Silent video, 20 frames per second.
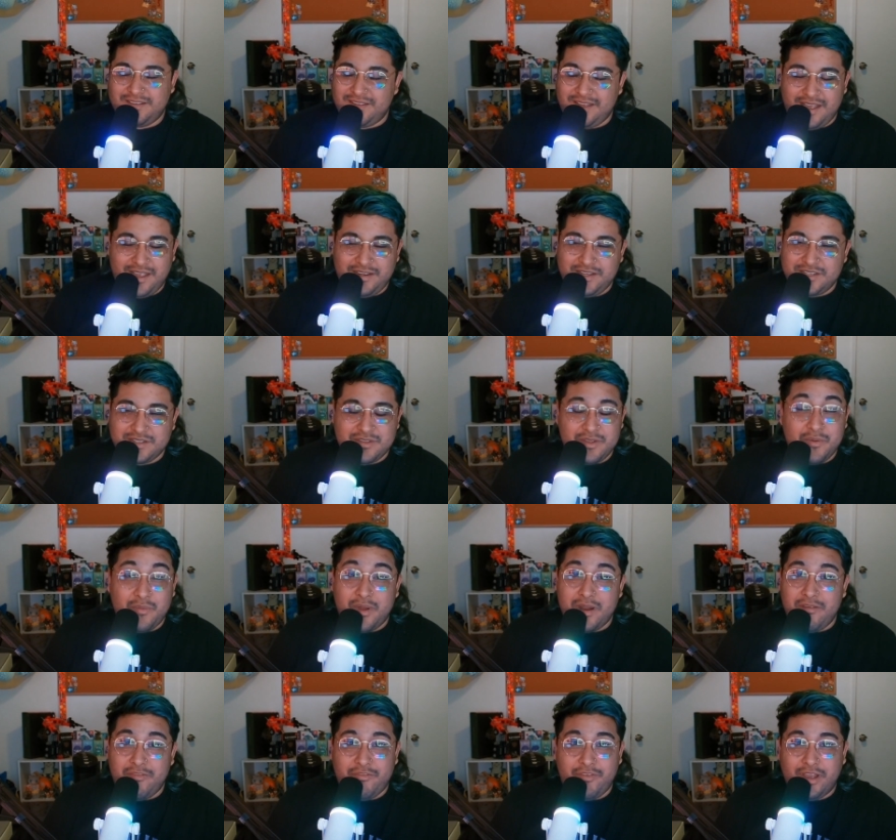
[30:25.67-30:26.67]
I just don't
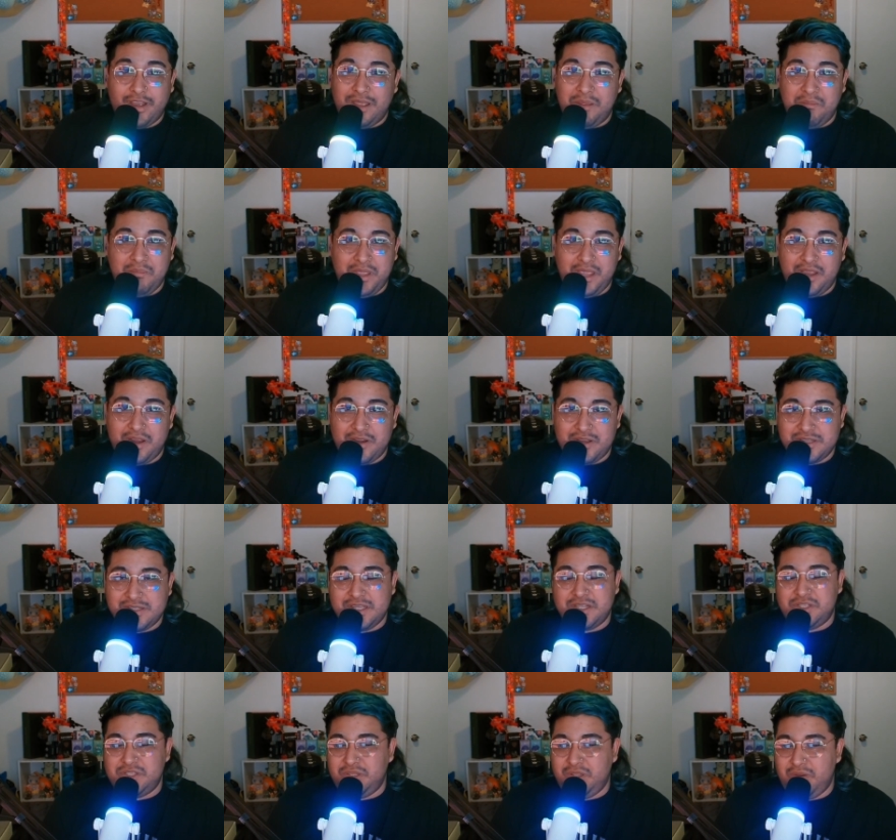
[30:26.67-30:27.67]
want to fucking be here
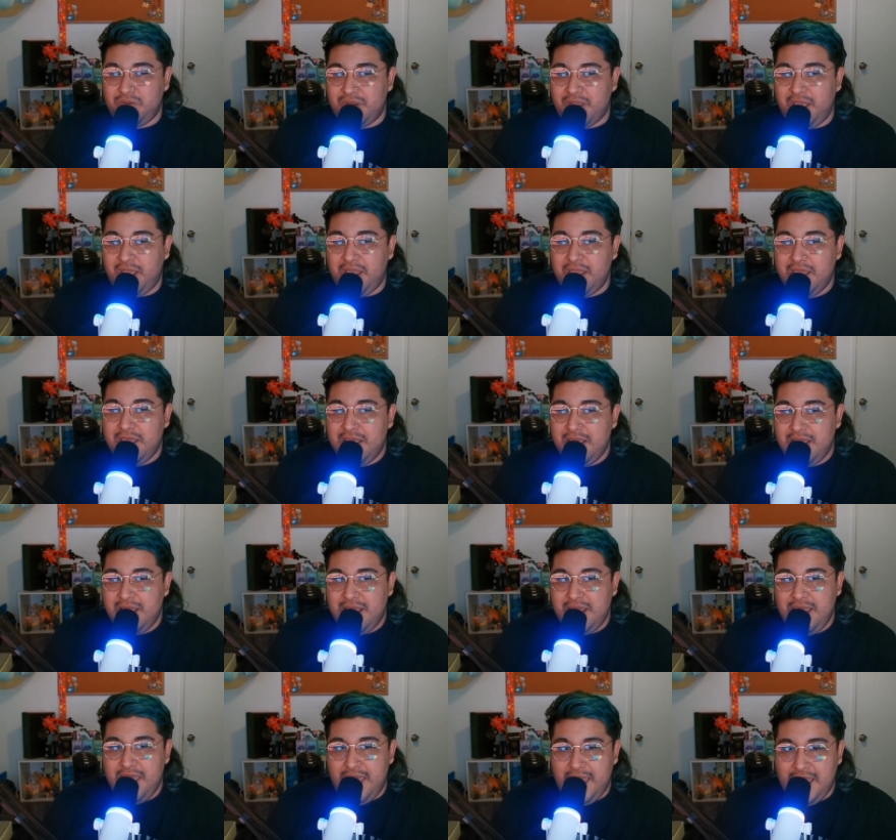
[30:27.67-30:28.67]
essentially, right?
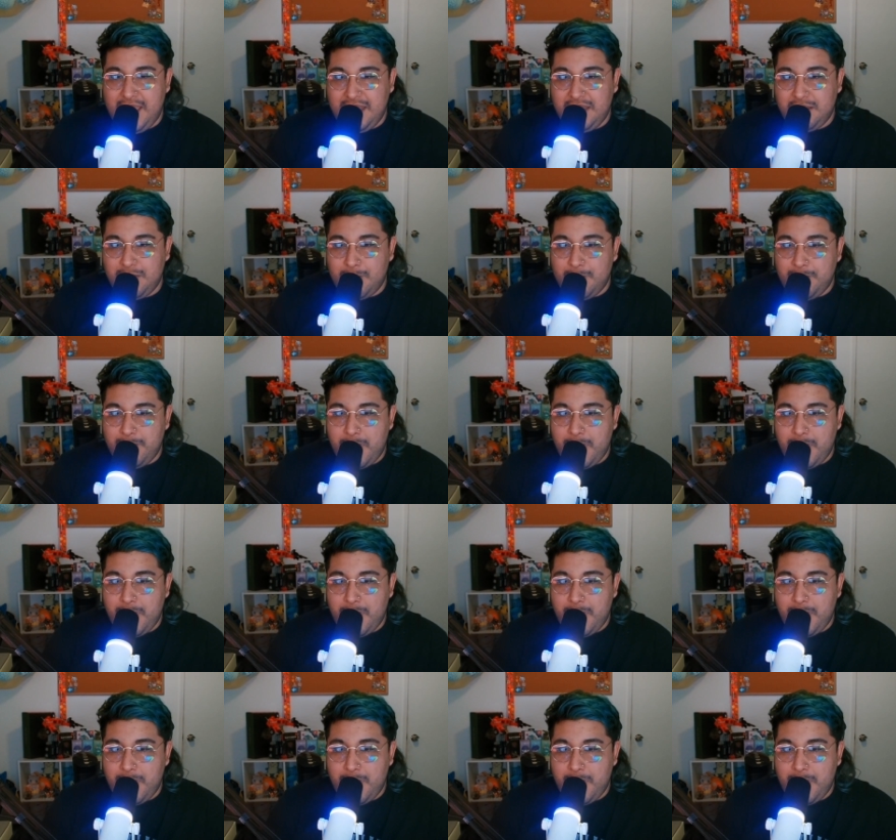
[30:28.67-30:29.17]
And